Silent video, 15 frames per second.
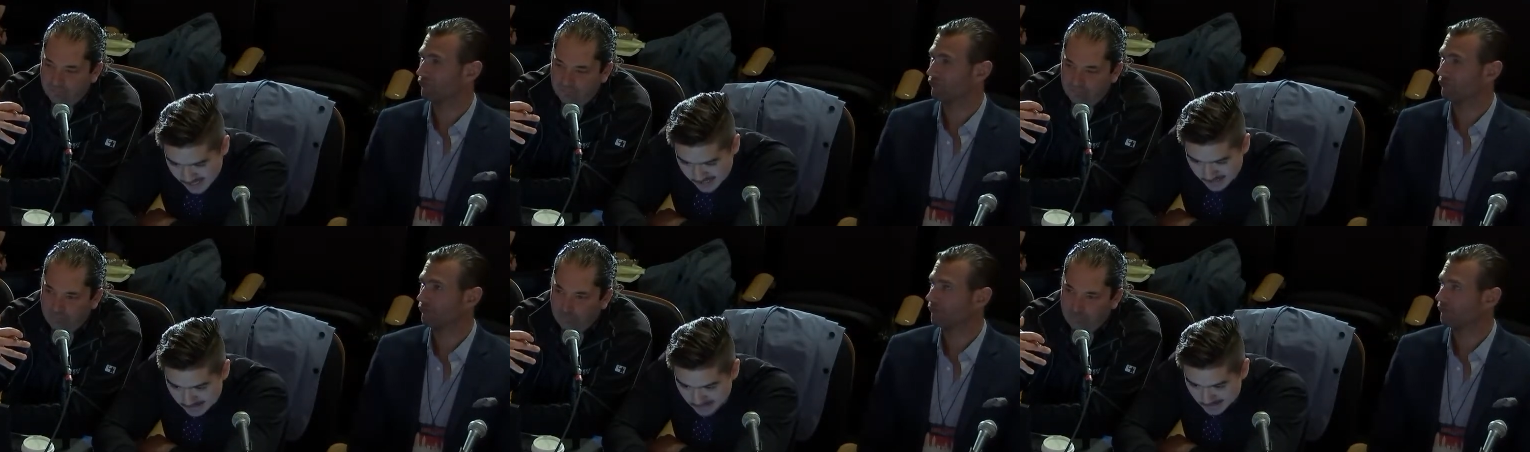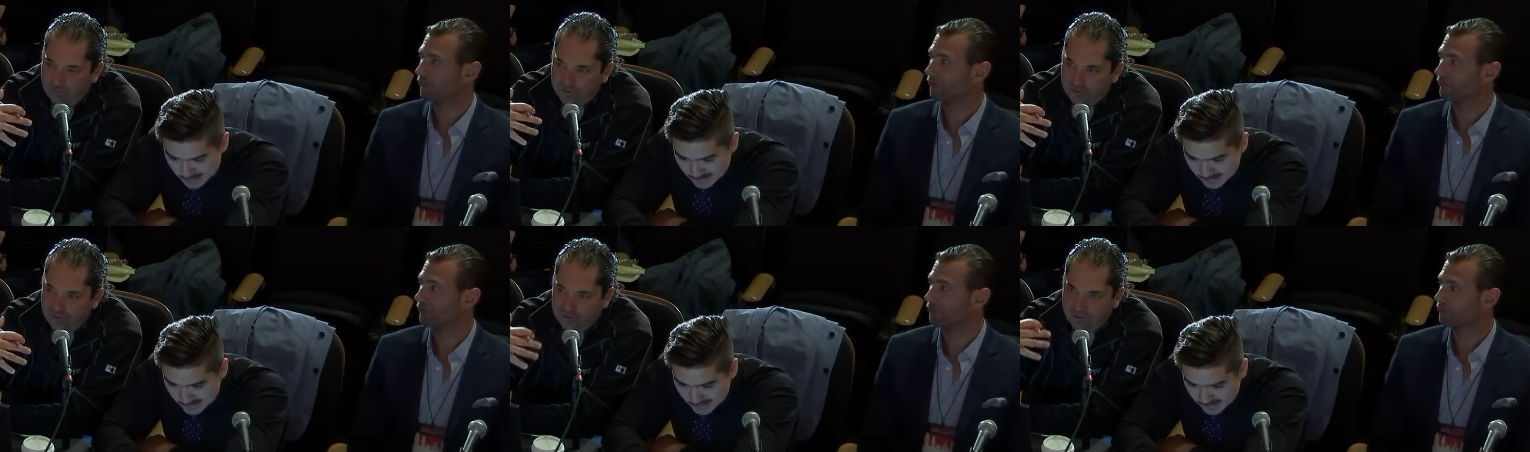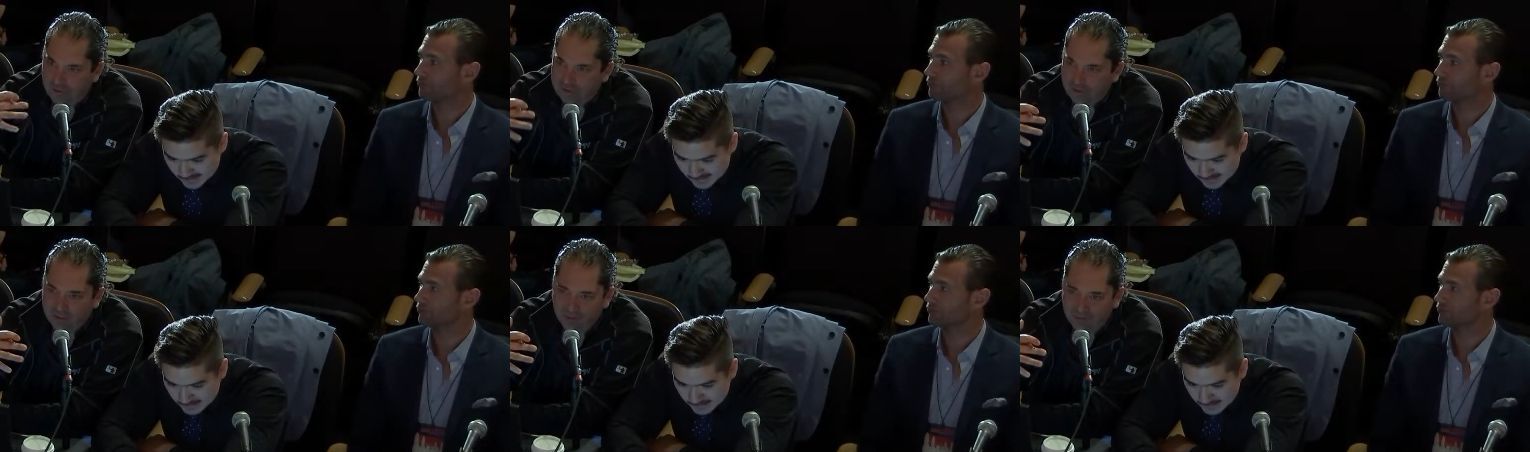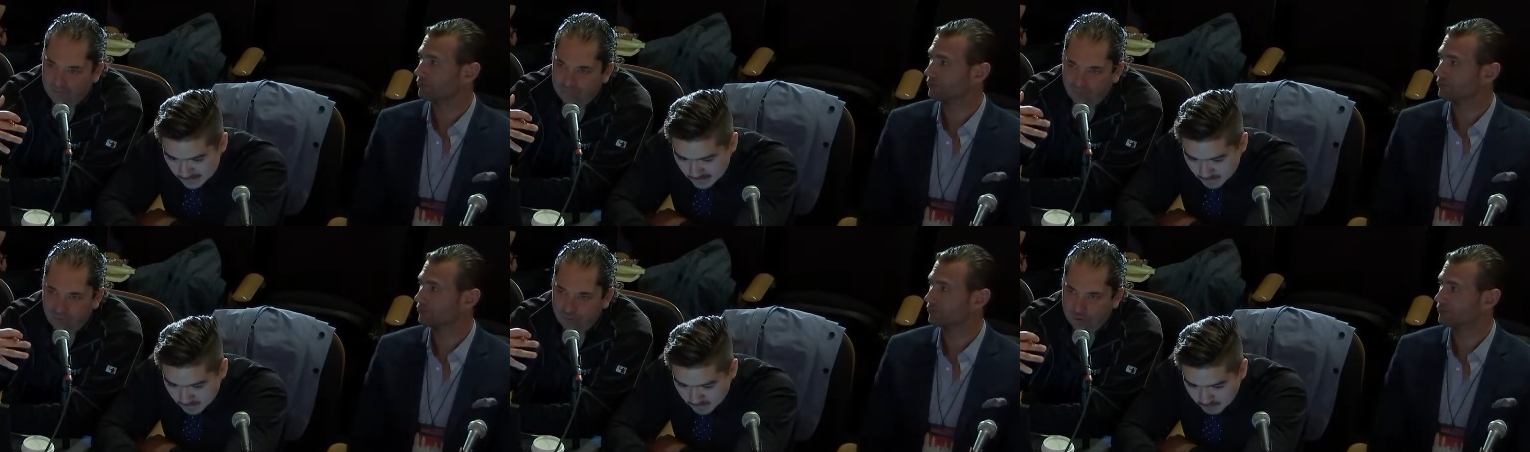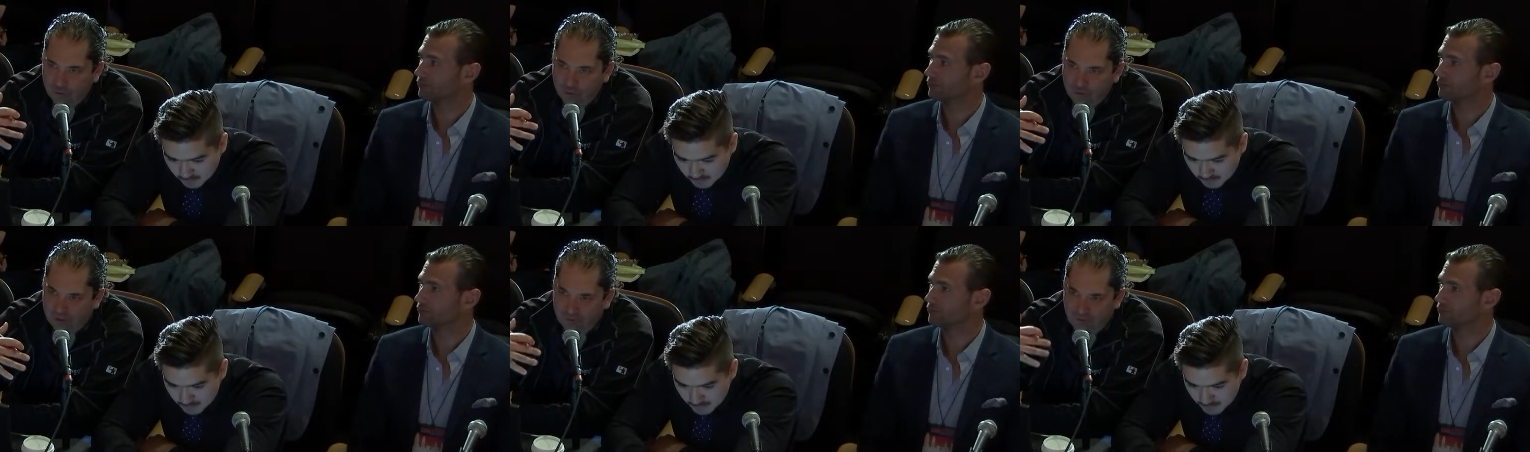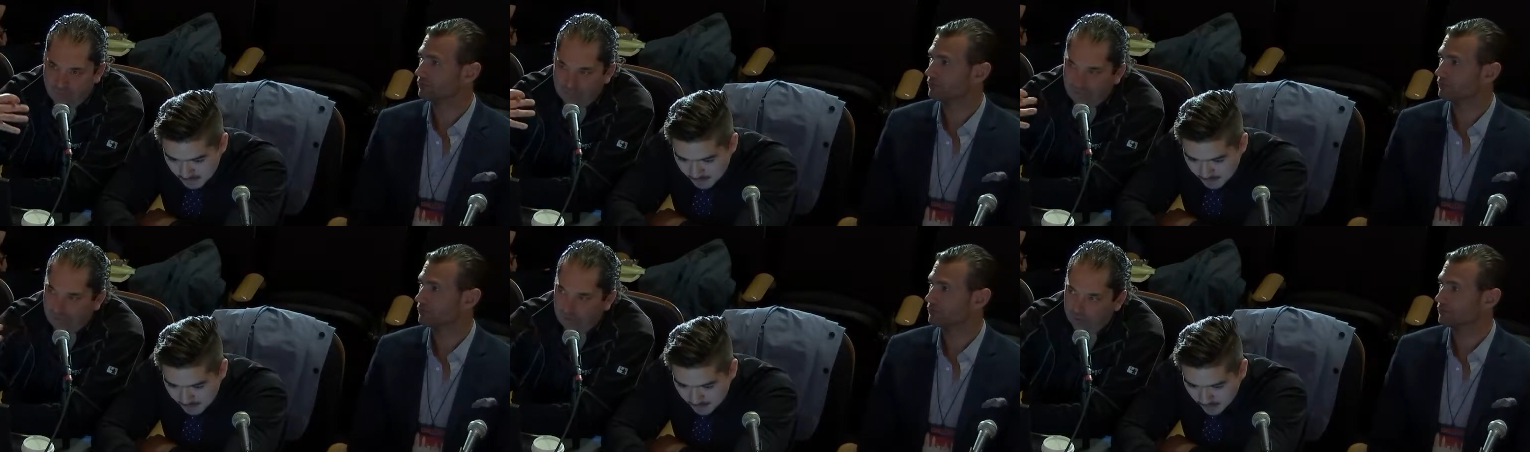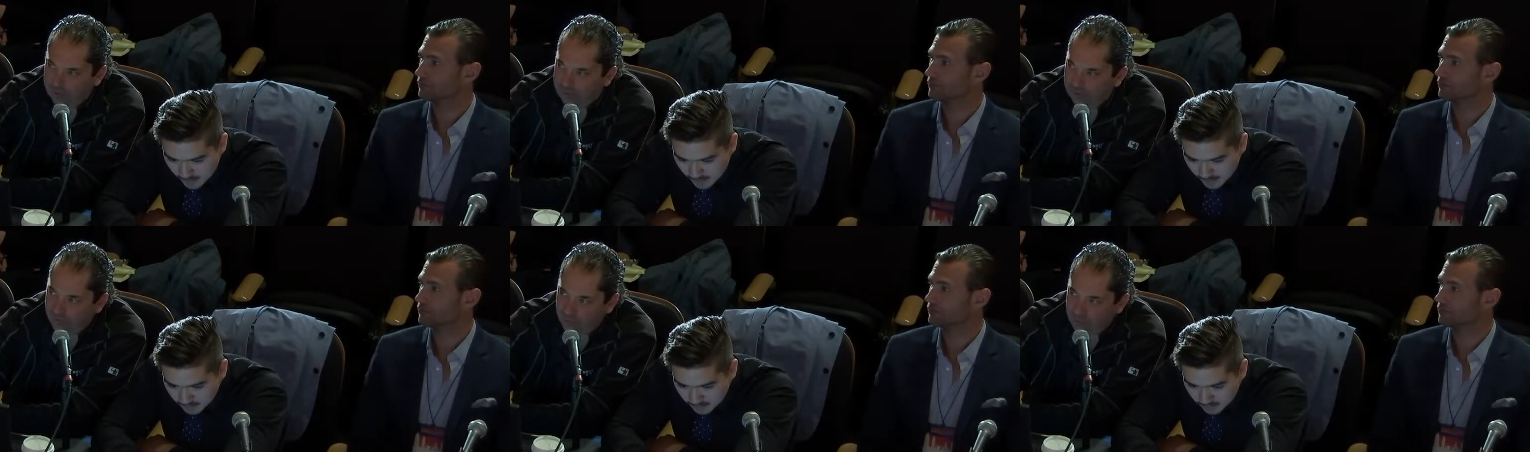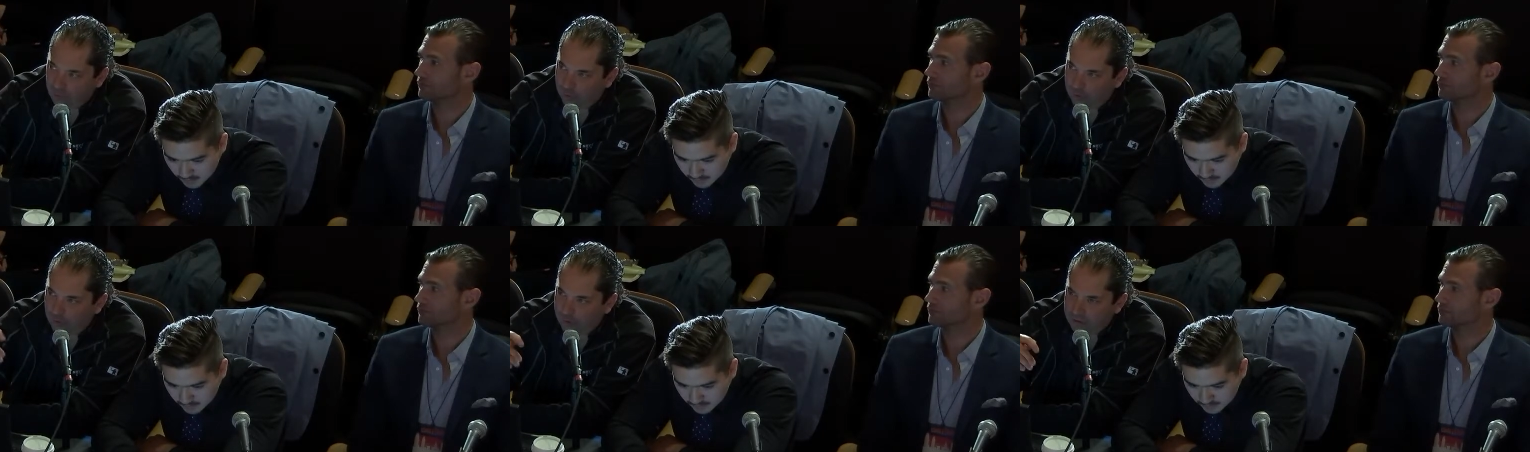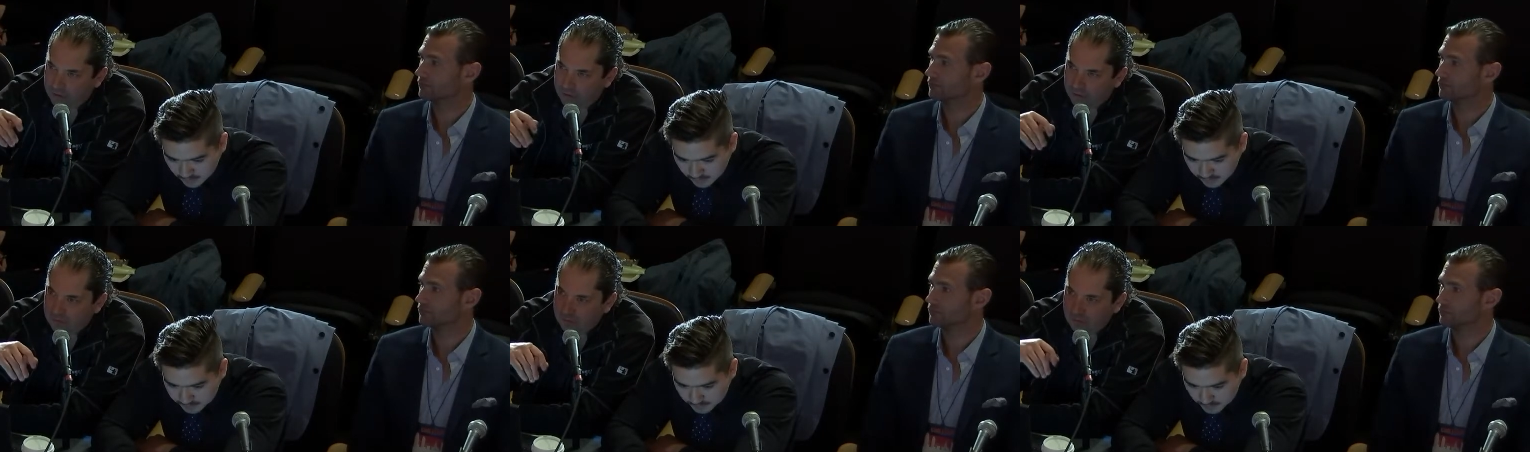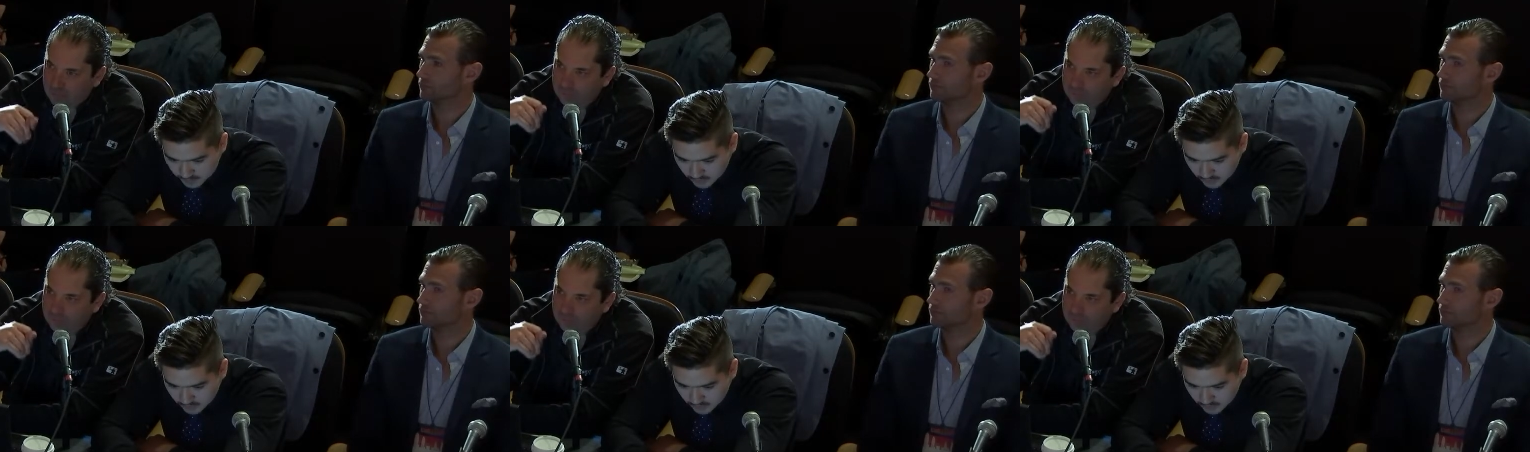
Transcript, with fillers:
Speaker 1: most exciting for you that you've learned in this whole process?